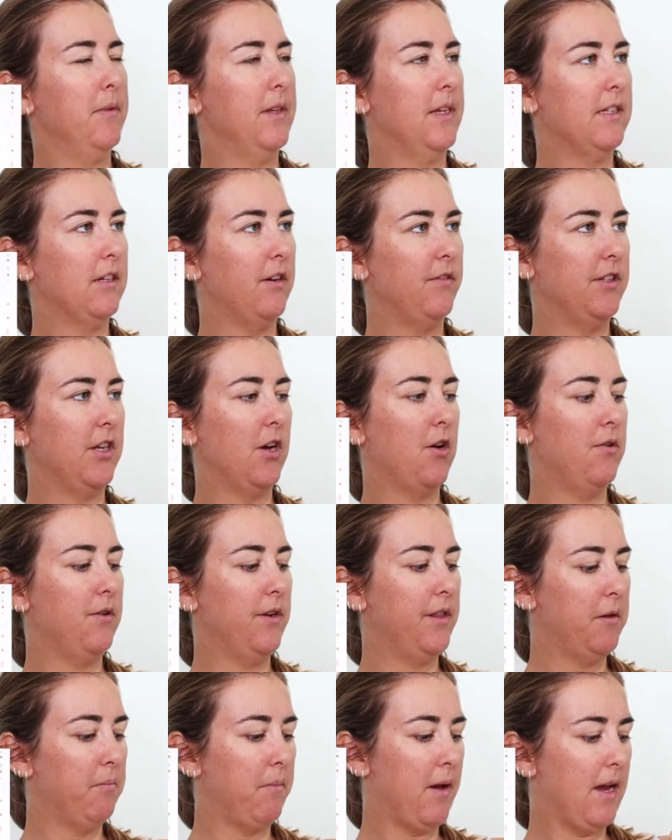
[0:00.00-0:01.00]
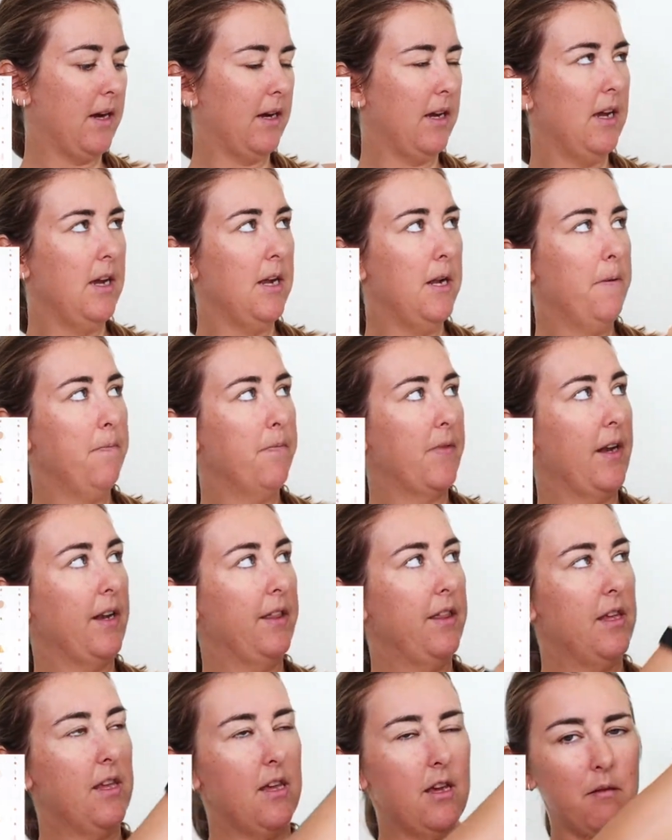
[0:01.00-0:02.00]
he's obviously holding the bag, and I
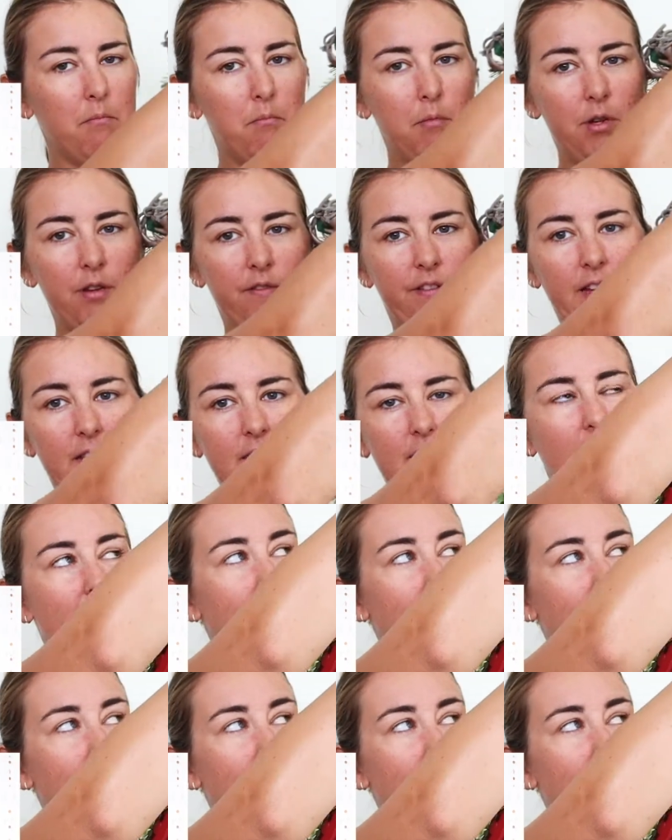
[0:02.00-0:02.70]
think you can move his